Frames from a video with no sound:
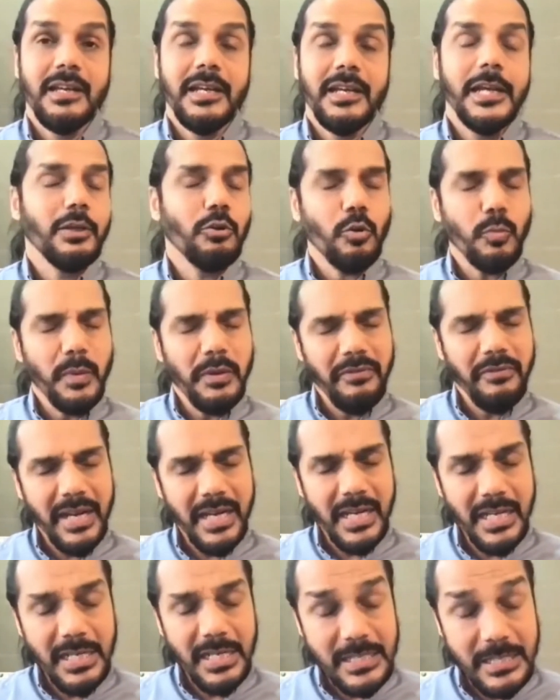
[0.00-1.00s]
It could be a
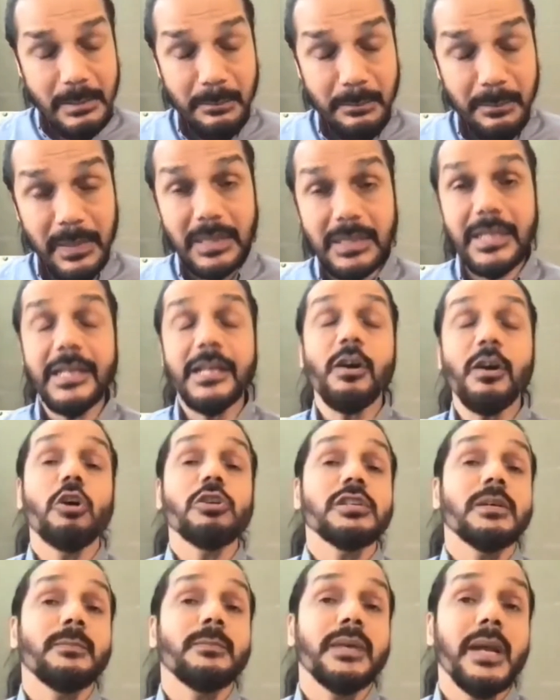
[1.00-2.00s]
very simple thing or
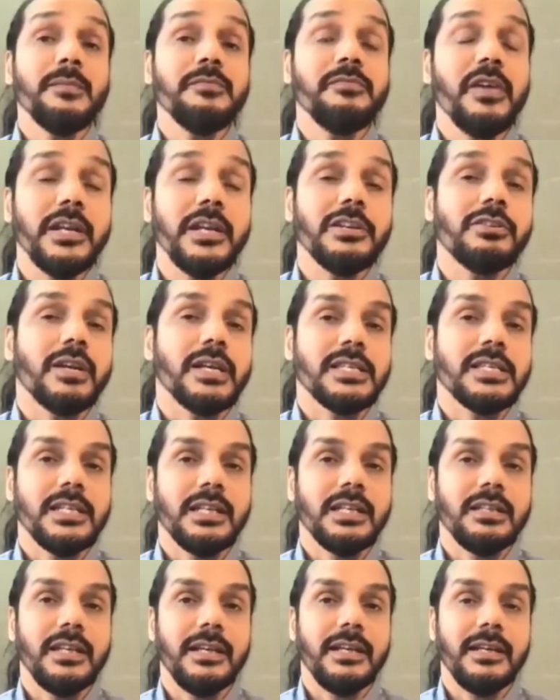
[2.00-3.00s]
sometimes very drastic
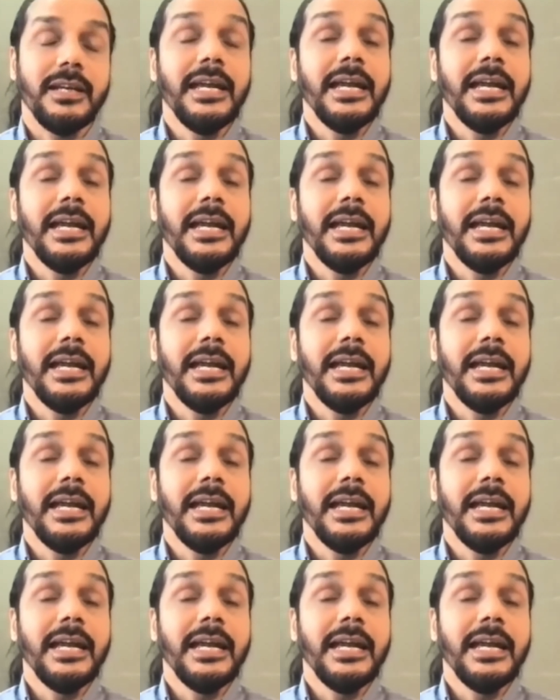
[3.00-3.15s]
thing.